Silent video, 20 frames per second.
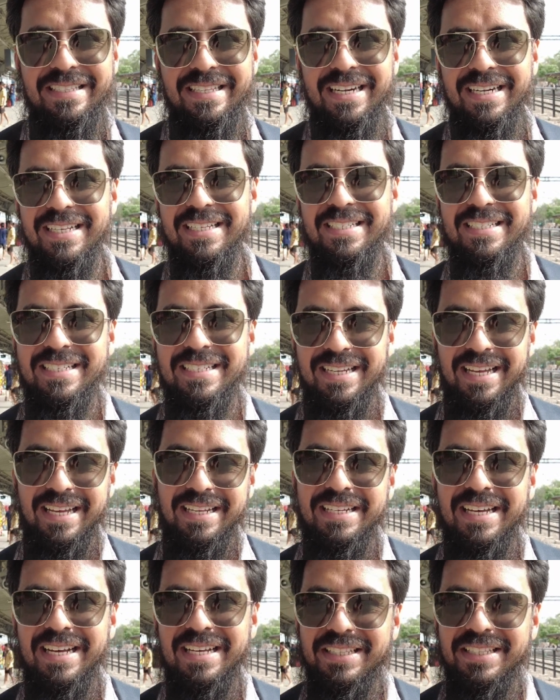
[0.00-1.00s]
that is
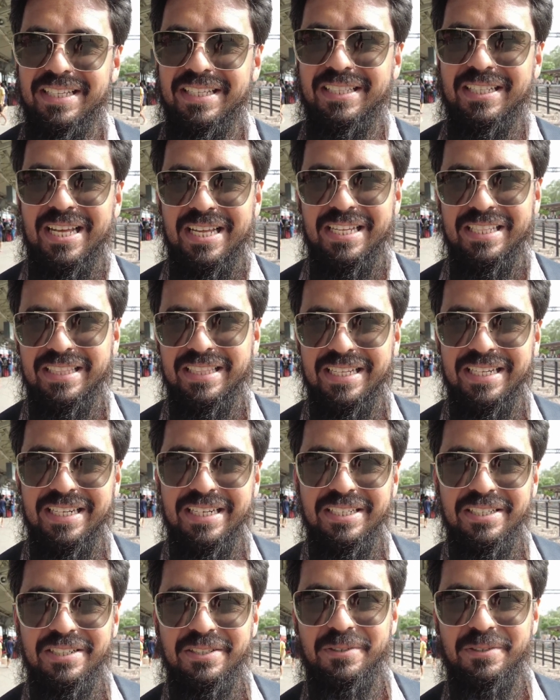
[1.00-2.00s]
none other than
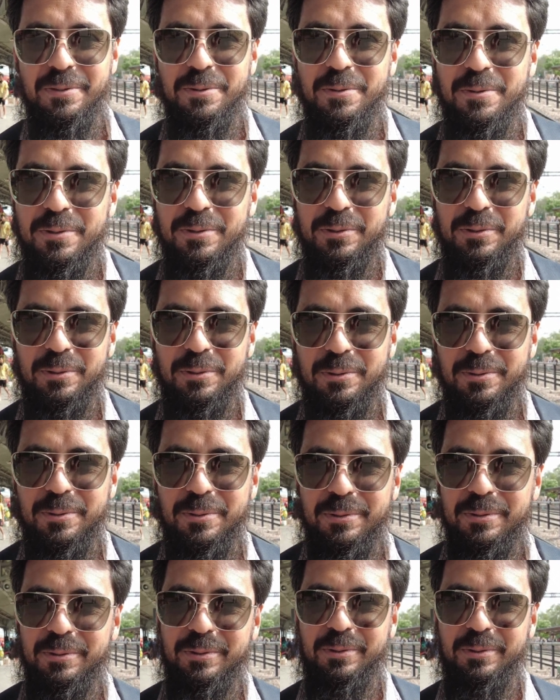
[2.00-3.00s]
the
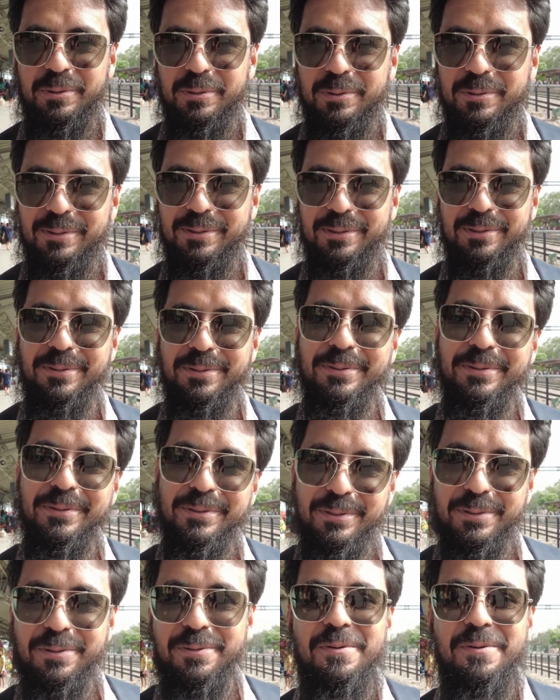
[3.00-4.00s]

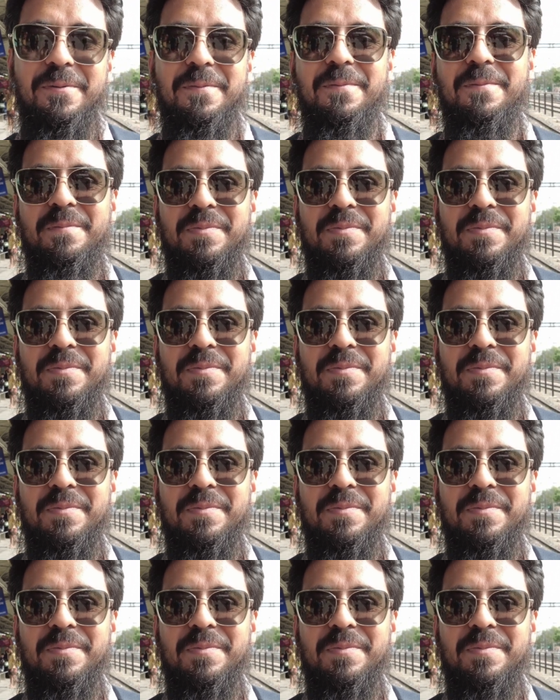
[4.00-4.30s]
22222